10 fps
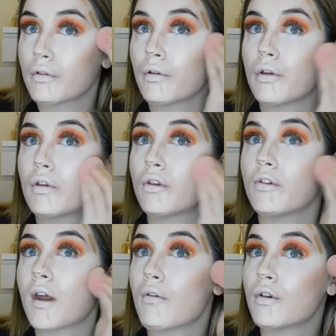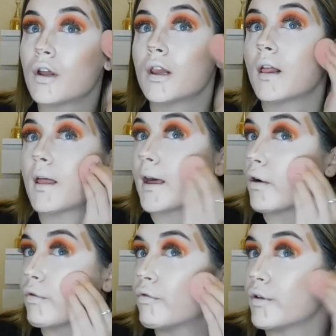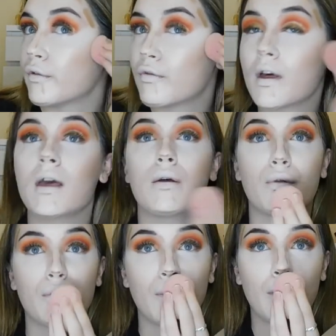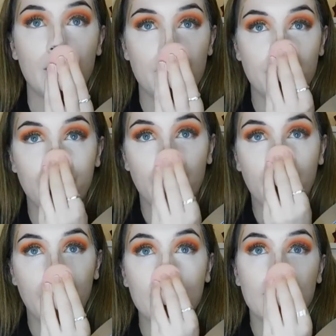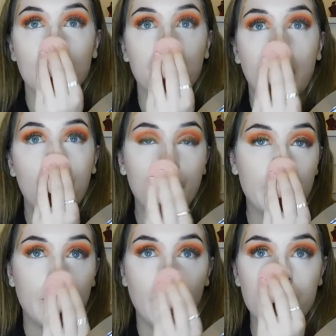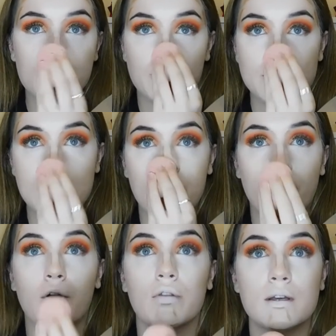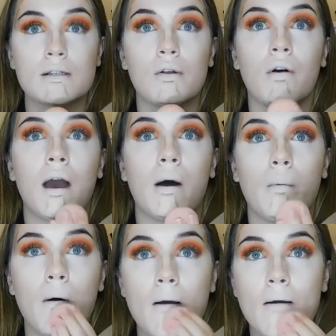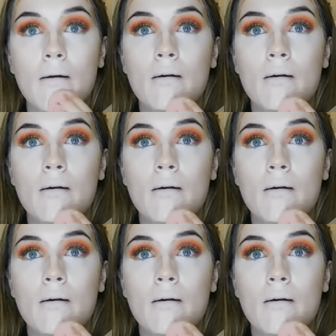So this is definitely like a full face, but I would 100% rock this look out.